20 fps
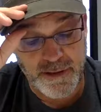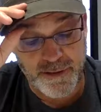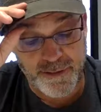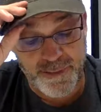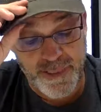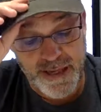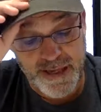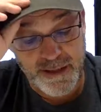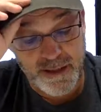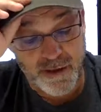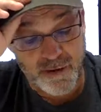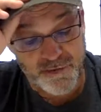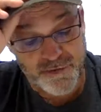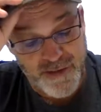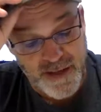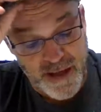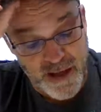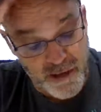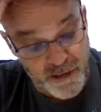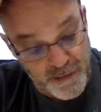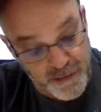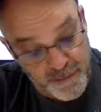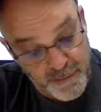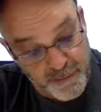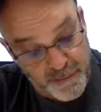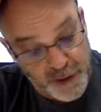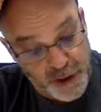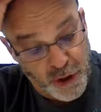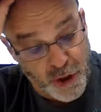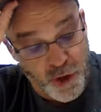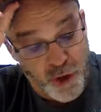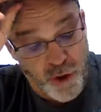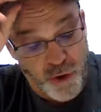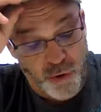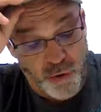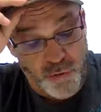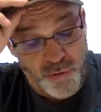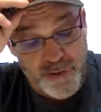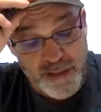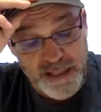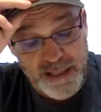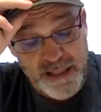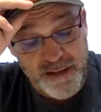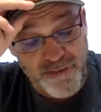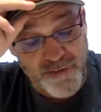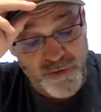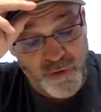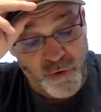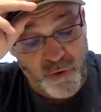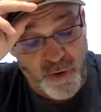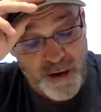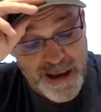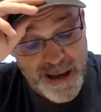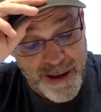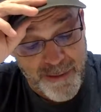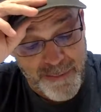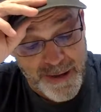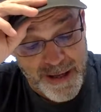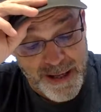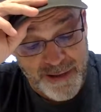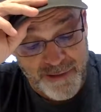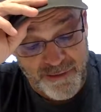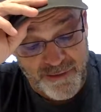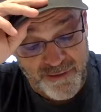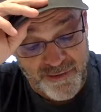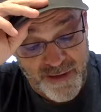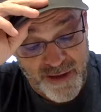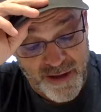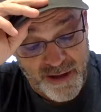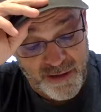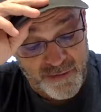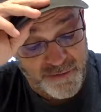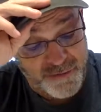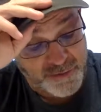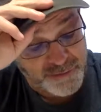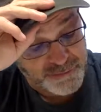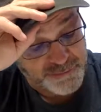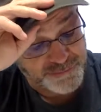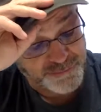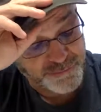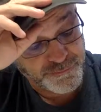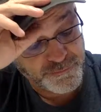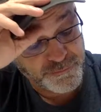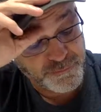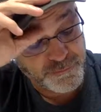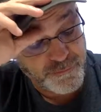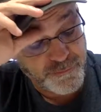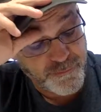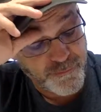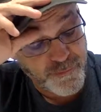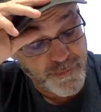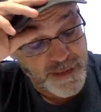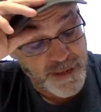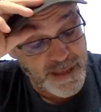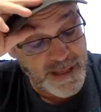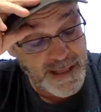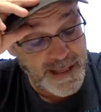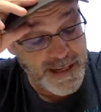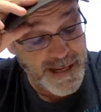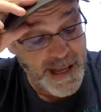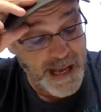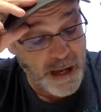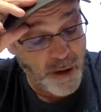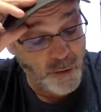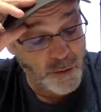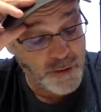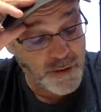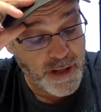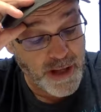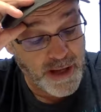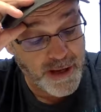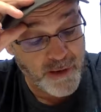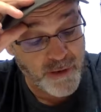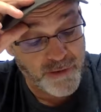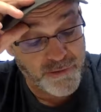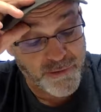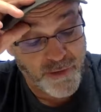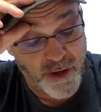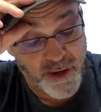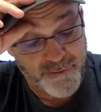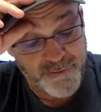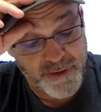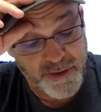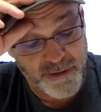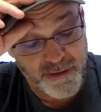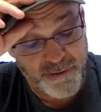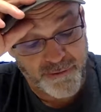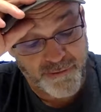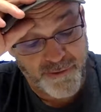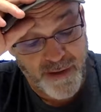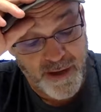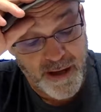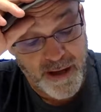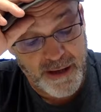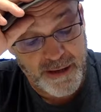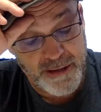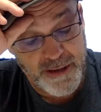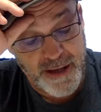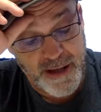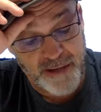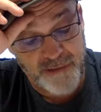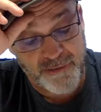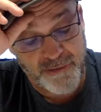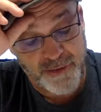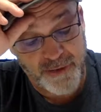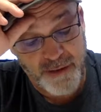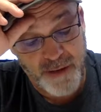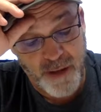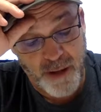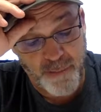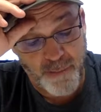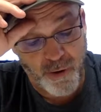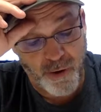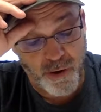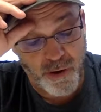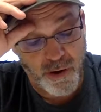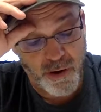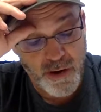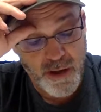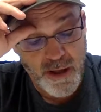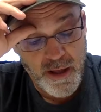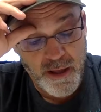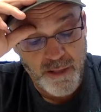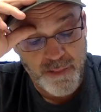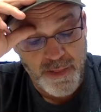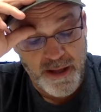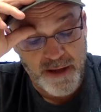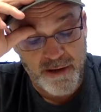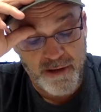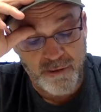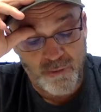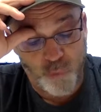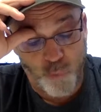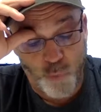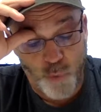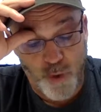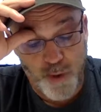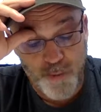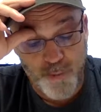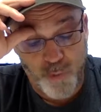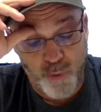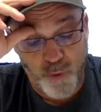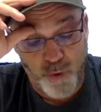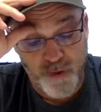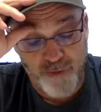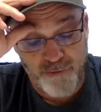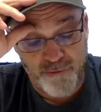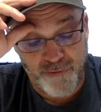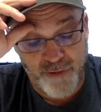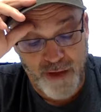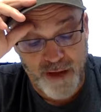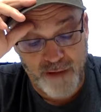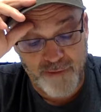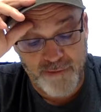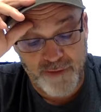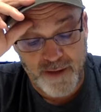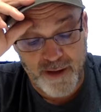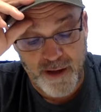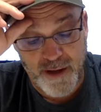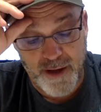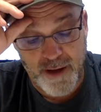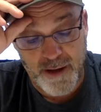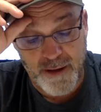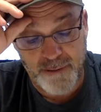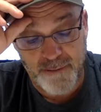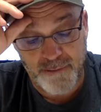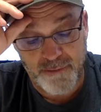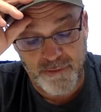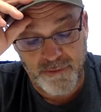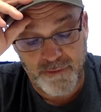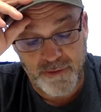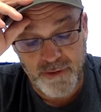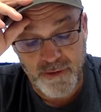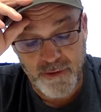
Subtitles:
Then it goes down below the histogram and says, An outlier is often defined as the number that is 1.5 times